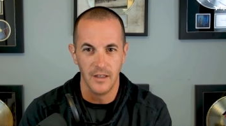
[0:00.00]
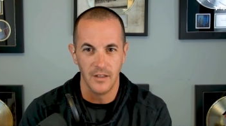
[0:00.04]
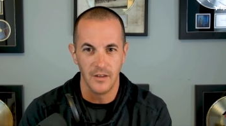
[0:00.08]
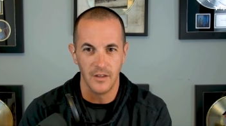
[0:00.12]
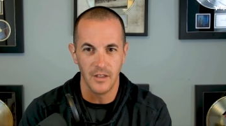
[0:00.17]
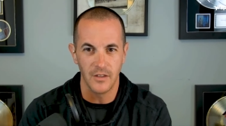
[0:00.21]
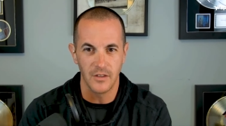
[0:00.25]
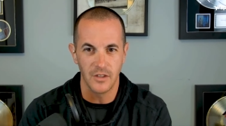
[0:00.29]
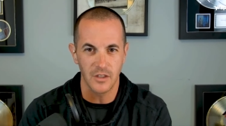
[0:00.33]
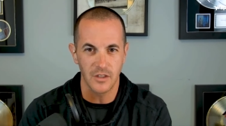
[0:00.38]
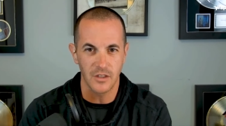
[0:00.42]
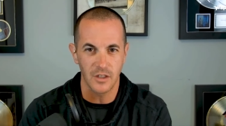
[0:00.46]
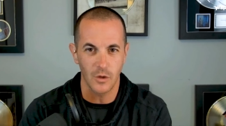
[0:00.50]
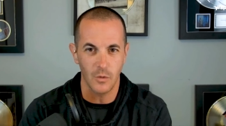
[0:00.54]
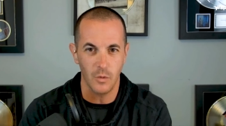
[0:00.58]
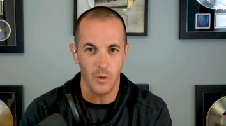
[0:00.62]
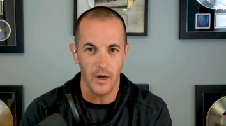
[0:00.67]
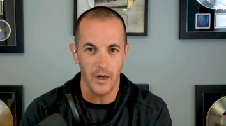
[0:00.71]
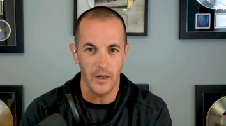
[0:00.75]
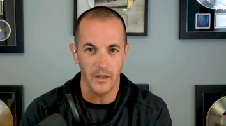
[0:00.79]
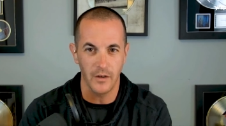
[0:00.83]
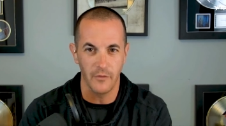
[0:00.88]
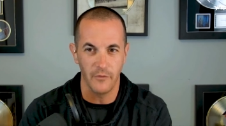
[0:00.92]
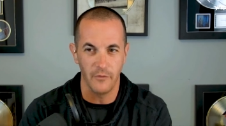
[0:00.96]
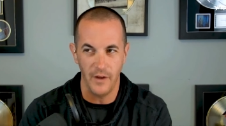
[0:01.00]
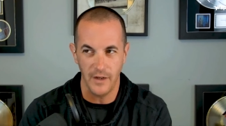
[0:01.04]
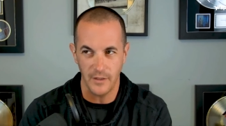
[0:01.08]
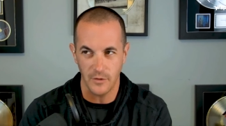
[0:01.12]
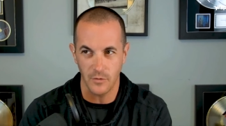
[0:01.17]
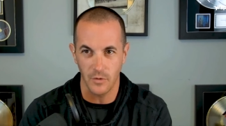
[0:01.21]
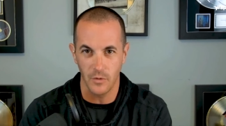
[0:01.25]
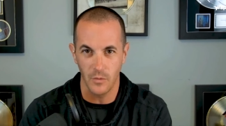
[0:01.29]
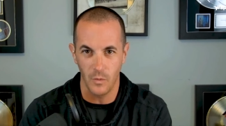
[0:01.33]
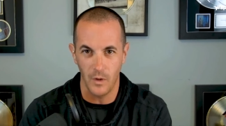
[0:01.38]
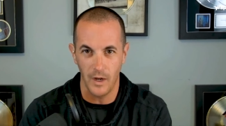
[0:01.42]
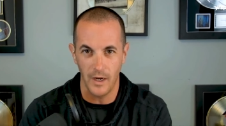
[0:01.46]
that just acquired a
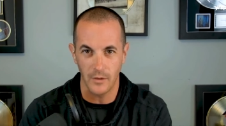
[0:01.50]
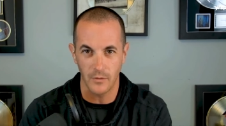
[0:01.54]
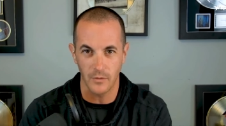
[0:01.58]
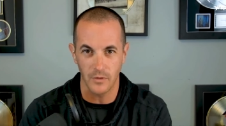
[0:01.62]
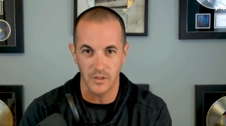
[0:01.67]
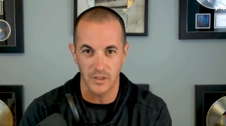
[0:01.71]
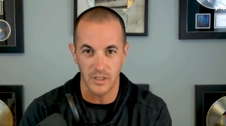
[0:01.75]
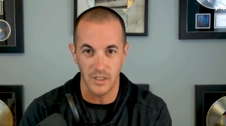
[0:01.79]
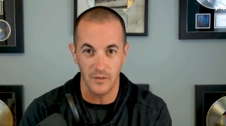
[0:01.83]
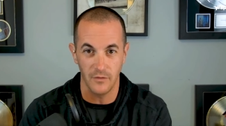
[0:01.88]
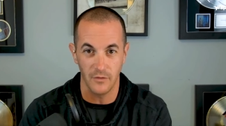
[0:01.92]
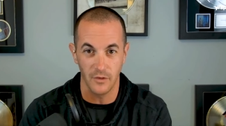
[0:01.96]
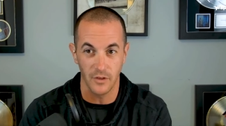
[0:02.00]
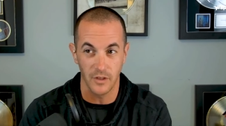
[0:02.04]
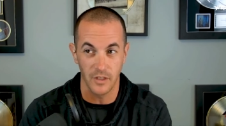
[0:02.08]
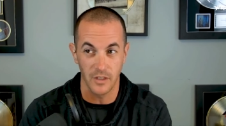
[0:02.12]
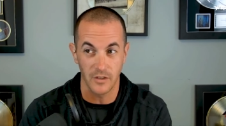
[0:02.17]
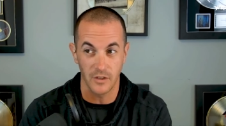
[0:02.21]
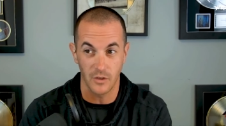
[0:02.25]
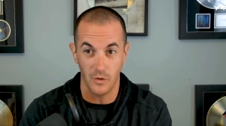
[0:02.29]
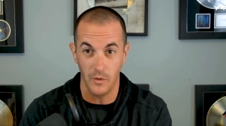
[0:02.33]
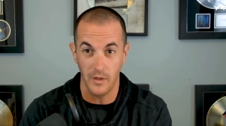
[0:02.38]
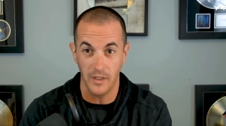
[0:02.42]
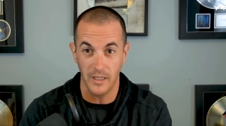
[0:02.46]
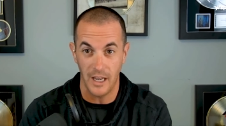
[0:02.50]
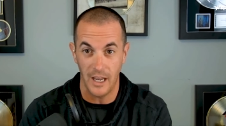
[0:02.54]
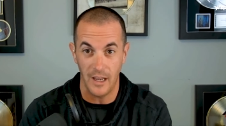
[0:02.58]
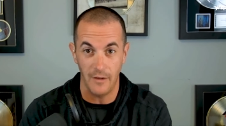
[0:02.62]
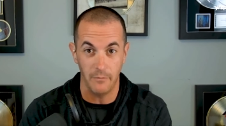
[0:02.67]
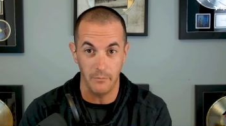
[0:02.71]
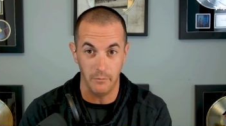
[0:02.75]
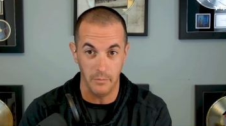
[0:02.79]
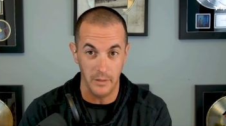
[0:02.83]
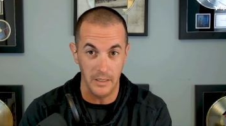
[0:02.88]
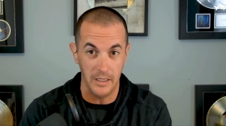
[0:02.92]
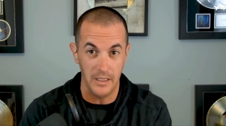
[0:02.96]
veteran wide receiver that's going to
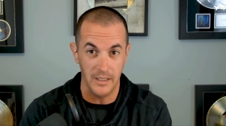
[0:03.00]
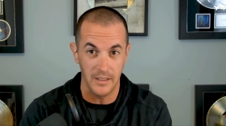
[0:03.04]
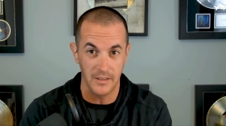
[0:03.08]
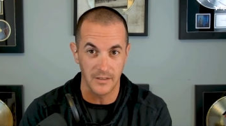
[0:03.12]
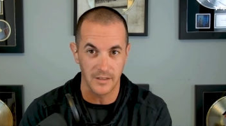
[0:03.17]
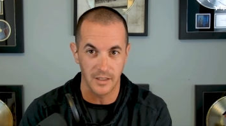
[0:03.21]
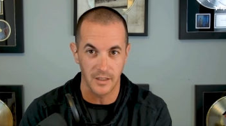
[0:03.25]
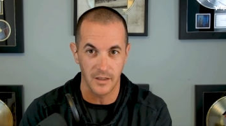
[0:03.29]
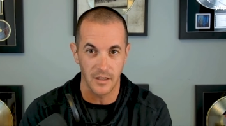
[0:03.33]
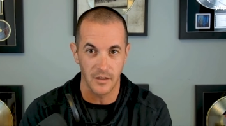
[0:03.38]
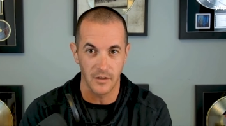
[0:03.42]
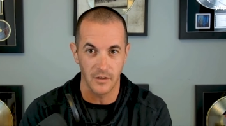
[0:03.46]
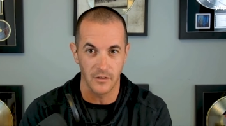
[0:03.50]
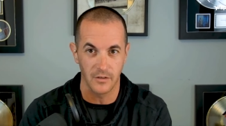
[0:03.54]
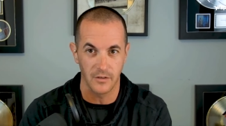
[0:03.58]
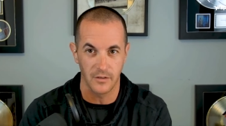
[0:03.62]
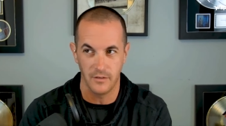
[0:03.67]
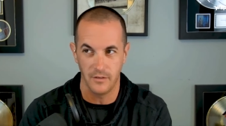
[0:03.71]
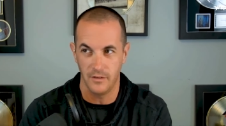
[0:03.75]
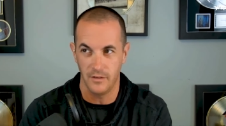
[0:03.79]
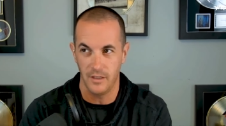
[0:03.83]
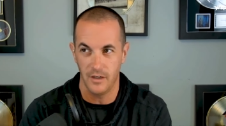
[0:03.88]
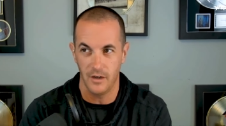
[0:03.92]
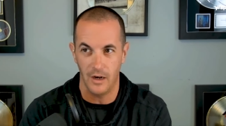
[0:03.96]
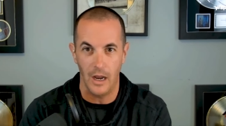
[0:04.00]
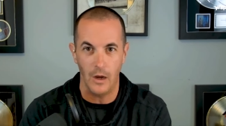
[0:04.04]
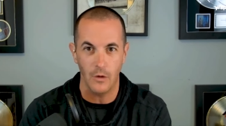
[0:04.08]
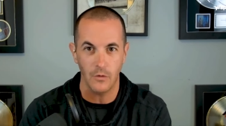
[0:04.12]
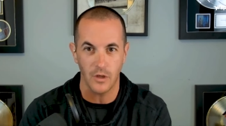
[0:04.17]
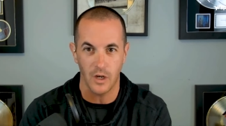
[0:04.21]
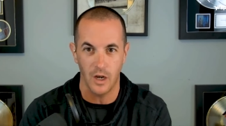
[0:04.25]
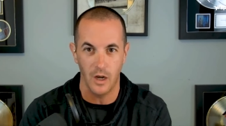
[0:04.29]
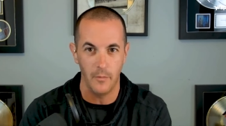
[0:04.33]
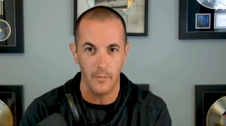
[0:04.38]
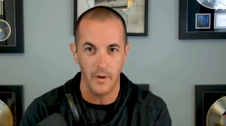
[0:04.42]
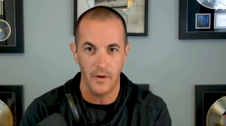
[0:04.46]
have meaning to their, their
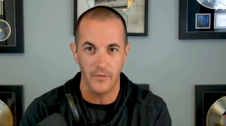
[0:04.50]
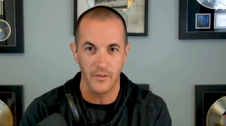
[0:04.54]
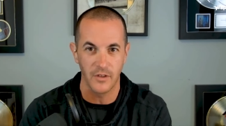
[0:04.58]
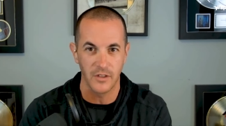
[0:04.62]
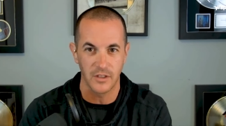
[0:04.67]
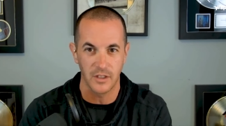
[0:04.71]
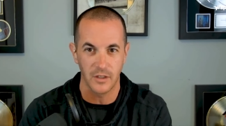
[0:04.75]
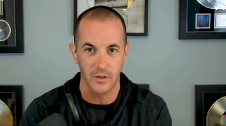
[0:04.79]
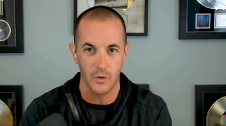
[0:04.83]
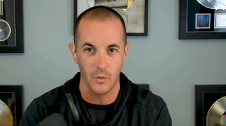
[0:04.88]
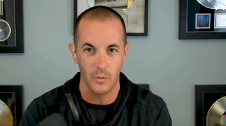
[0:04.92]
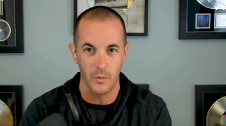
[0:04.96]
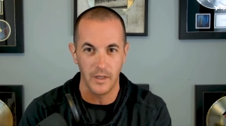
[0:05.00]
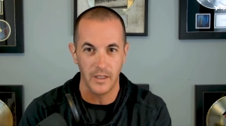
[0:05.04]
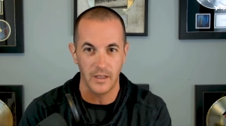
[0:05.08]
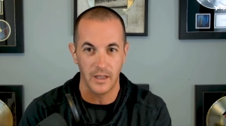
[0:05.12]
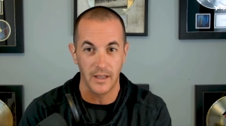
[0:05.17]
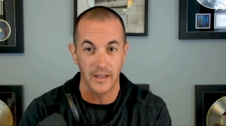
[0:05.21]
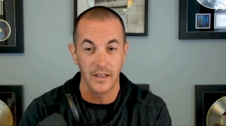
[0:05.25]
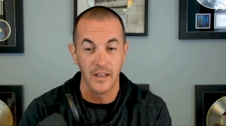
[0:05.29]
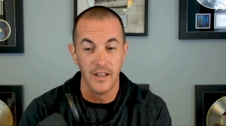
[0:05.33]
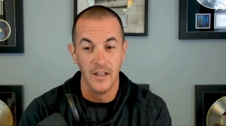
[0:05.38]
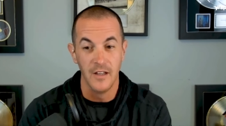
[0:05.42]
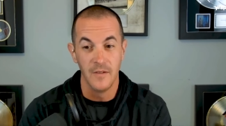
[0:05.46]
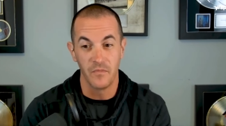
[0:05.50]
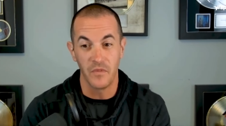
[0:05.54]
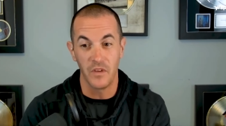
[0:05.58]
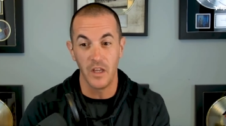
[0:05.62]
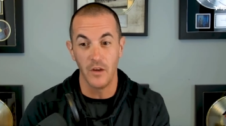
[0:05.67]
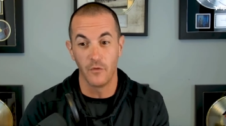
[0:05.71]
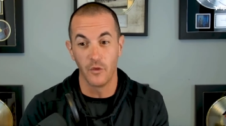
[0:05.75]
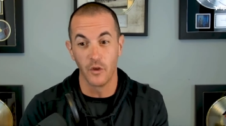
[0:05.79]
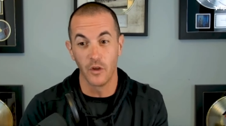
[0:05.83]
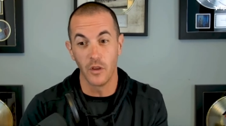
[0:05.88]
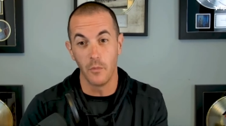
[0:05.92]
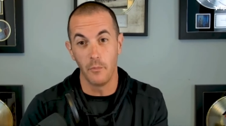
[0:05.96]
outcome every single week. Like,
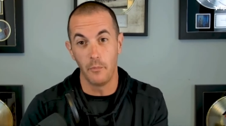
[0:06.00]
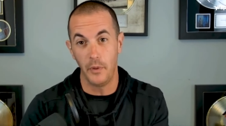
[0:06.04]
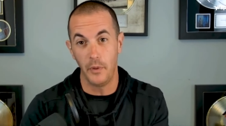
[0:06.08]
if you're the